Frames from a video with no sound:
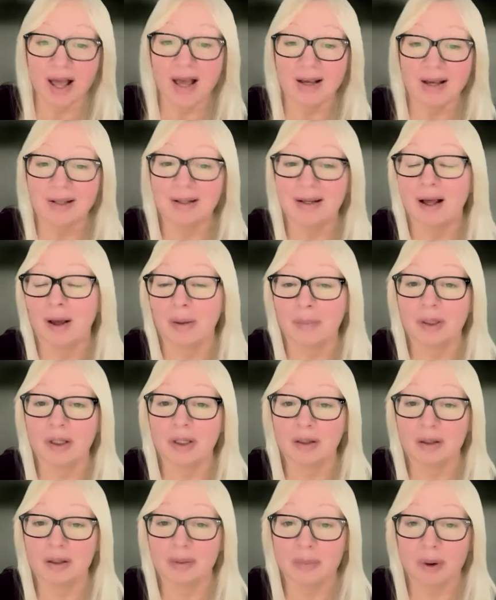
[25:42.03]

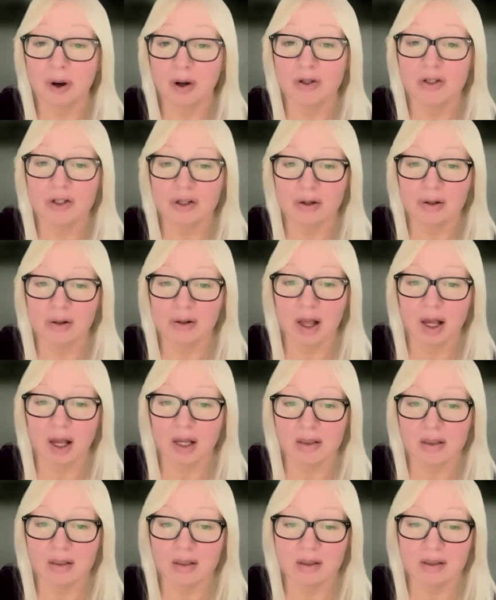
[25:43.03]
economically
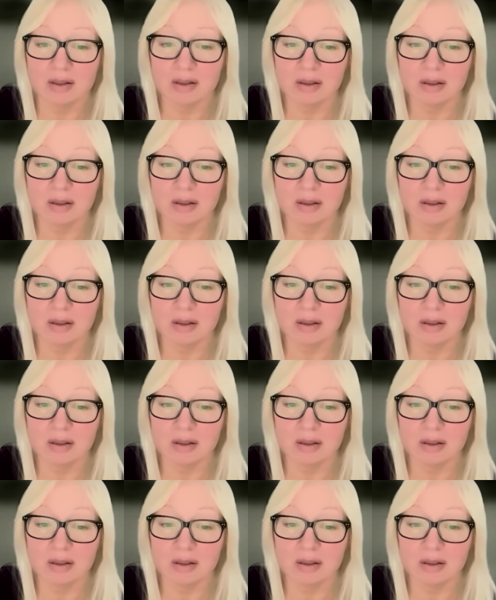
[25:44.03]
marginalized.